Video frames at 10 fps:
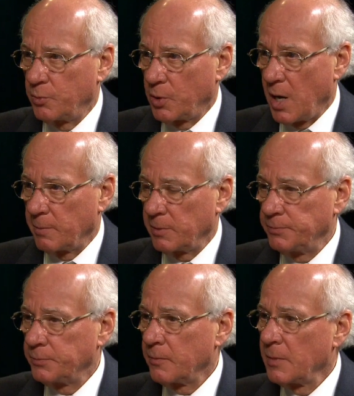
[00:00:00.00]
the
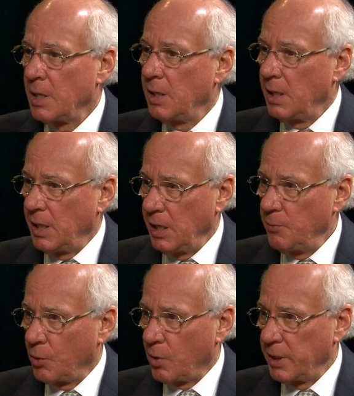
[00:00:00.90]
problem. He
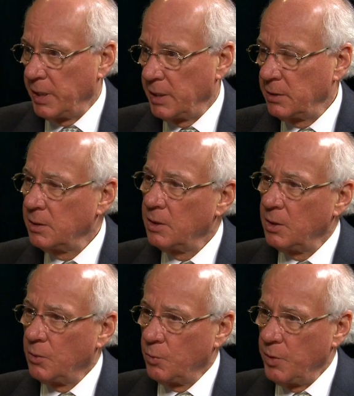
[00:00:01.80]
bought in,
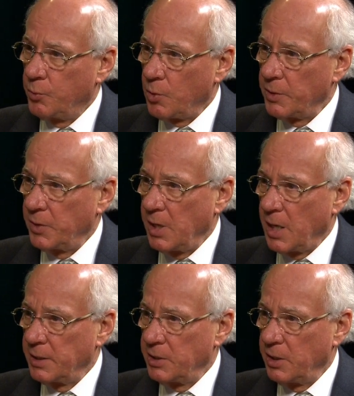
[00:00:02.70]
we brought the
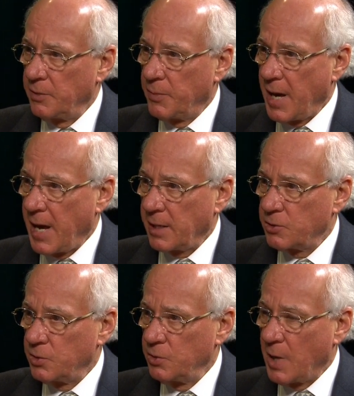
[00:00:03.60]
idea back
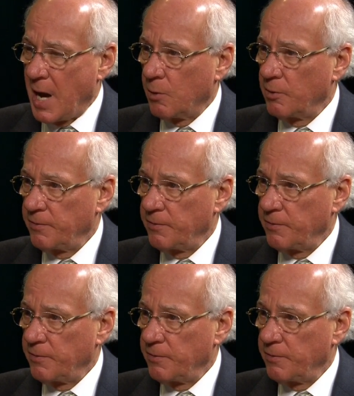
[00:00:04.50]
to our